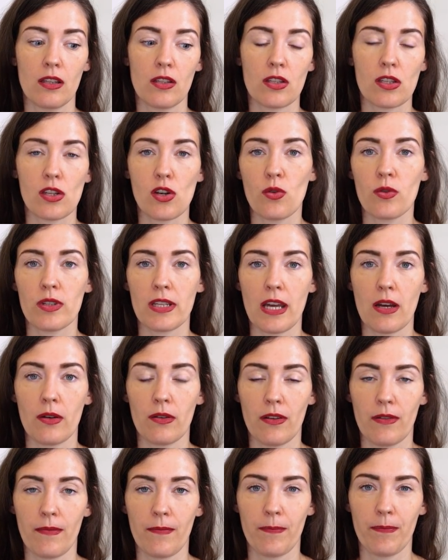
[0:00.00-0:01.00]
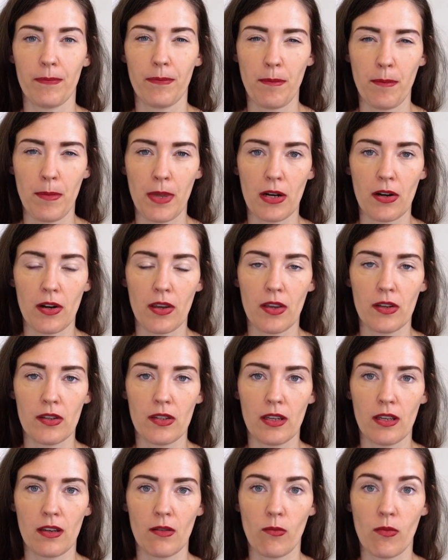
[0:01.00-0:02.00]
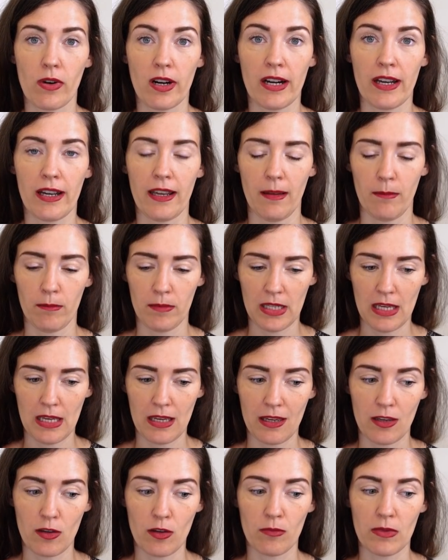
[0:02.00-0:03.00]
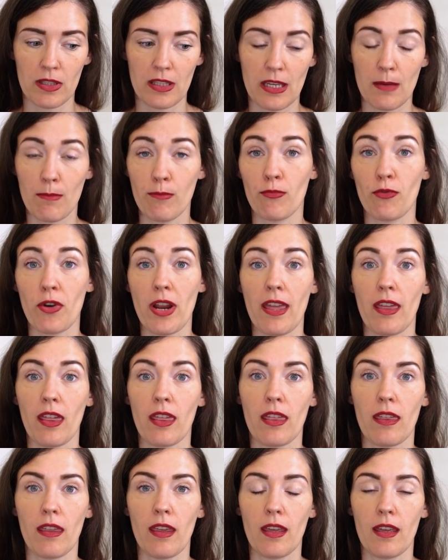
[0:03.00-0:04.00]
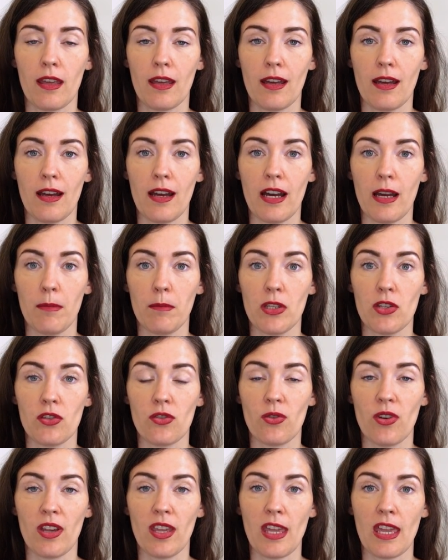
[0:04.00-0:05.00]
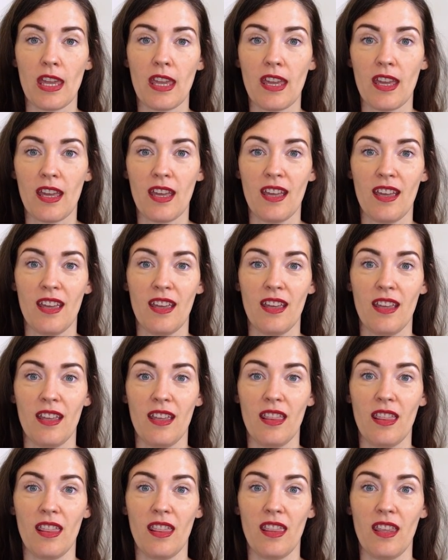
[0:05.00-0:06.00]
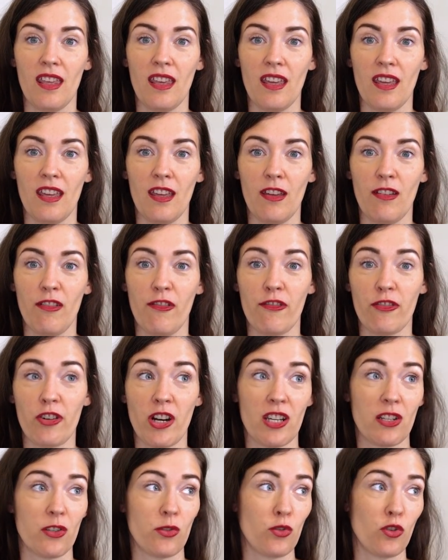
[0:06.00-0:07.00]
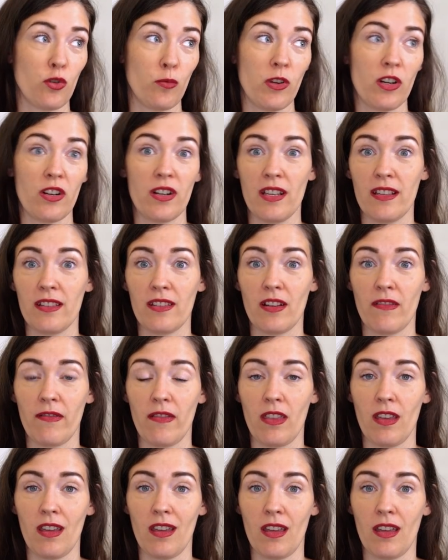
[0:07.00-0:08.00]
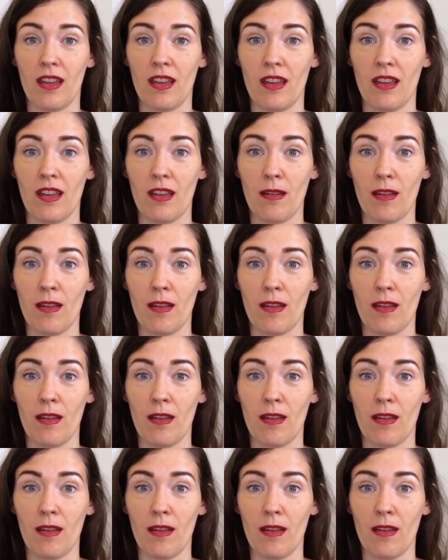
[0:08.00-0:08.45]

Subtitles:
slowdown period where I'm taking a deep breath. I'm enjoying the fresh strawberries of the